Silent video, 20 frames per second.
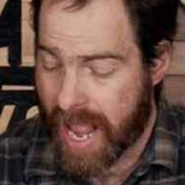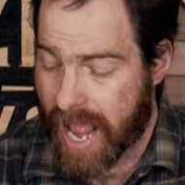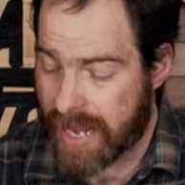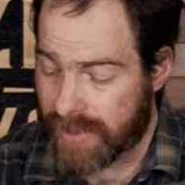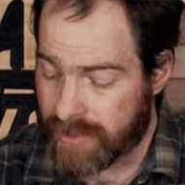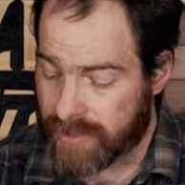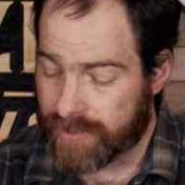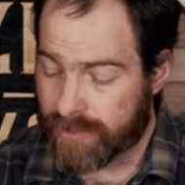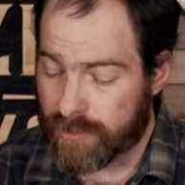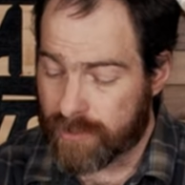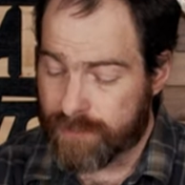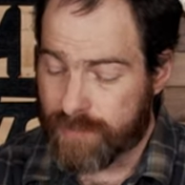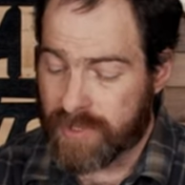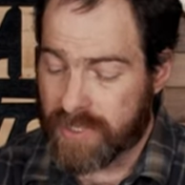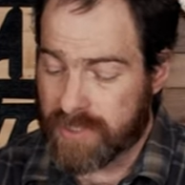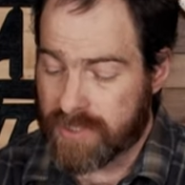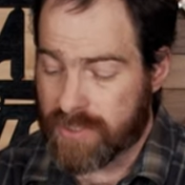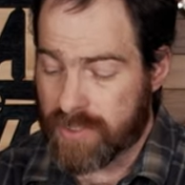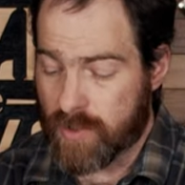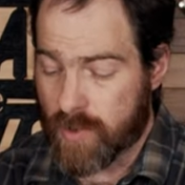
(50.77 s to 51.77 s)
And the third
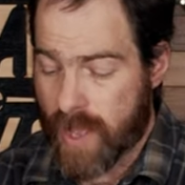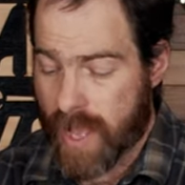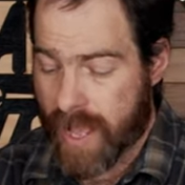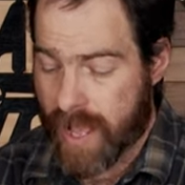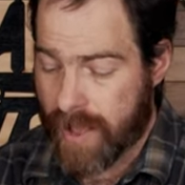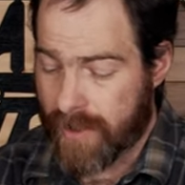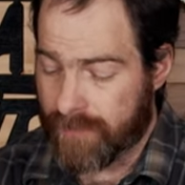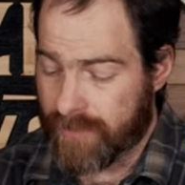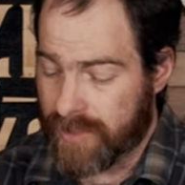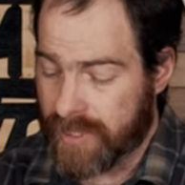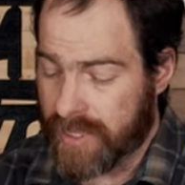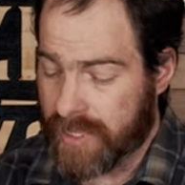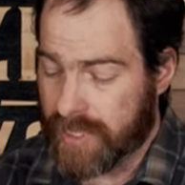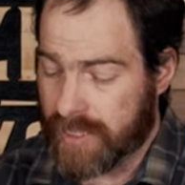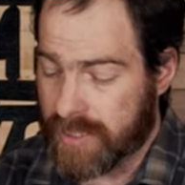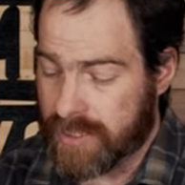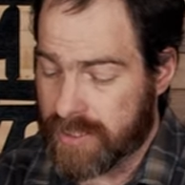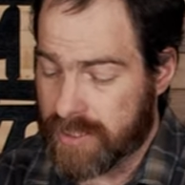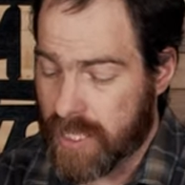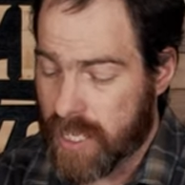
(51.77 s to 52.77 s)
piece you have
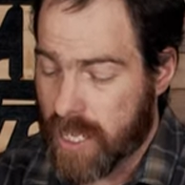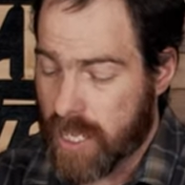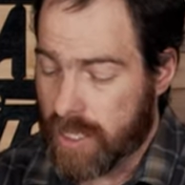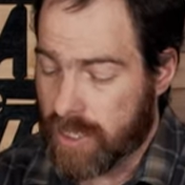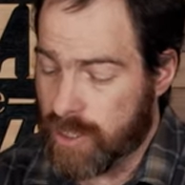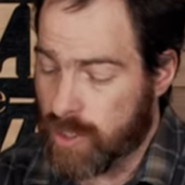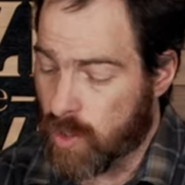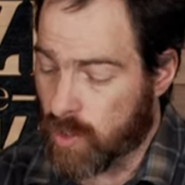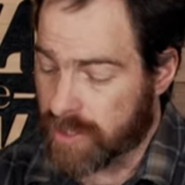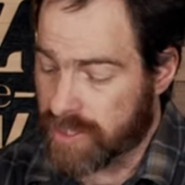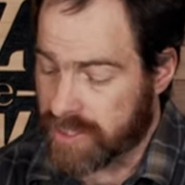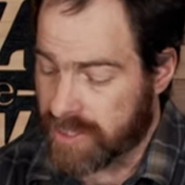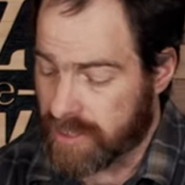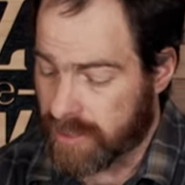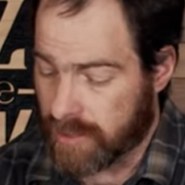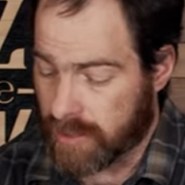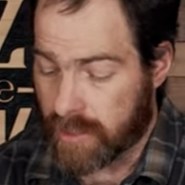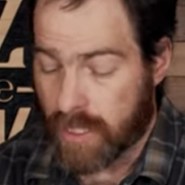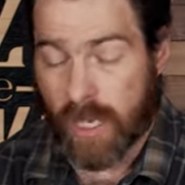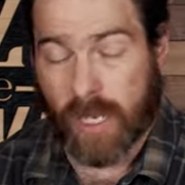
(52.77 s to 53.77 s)
is your
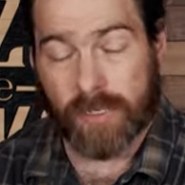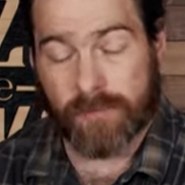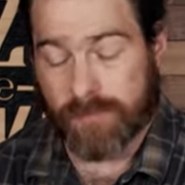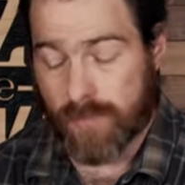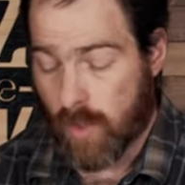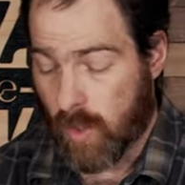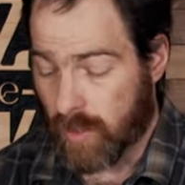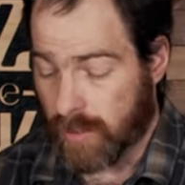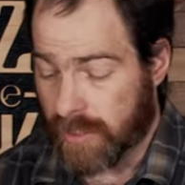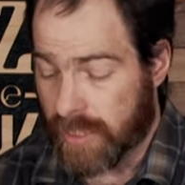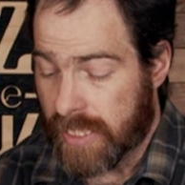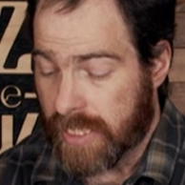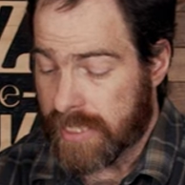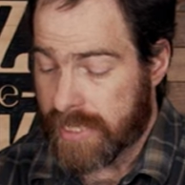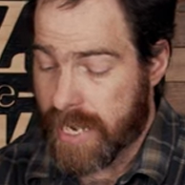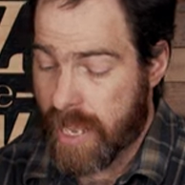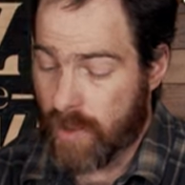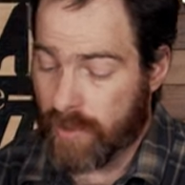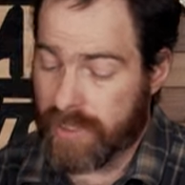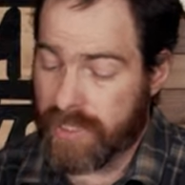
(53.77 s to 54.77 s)
silicone mold.
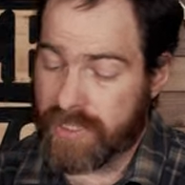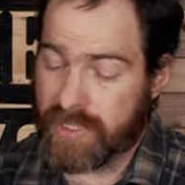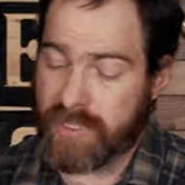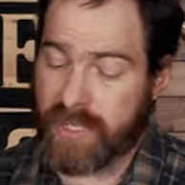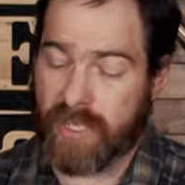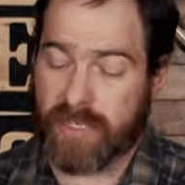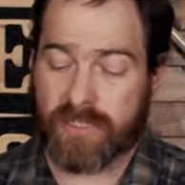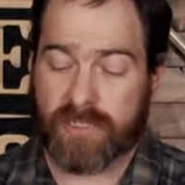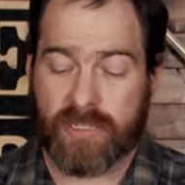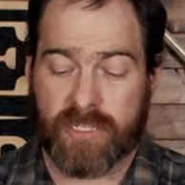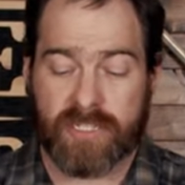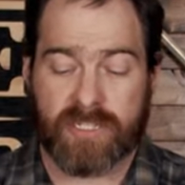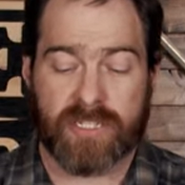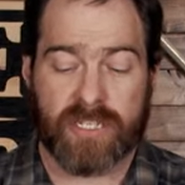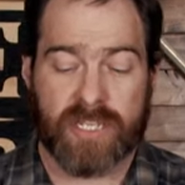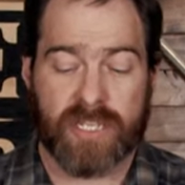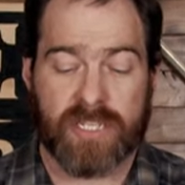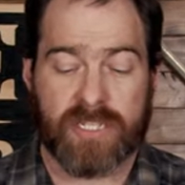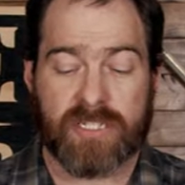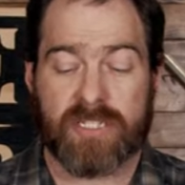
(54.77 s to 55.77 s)
Now in this case, this
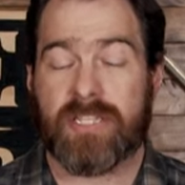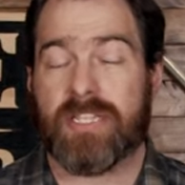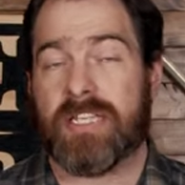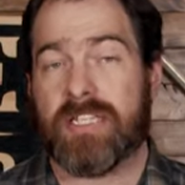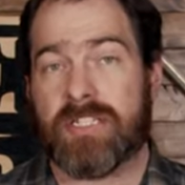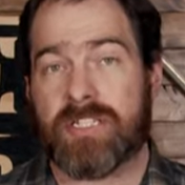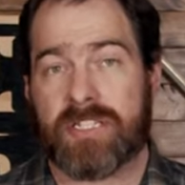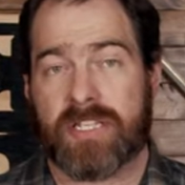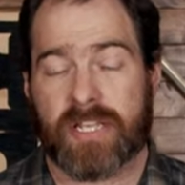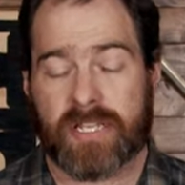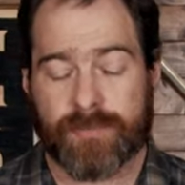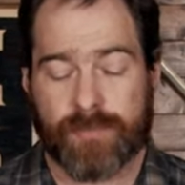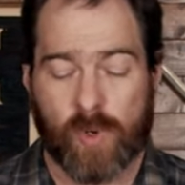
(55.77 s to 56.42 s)
is the stick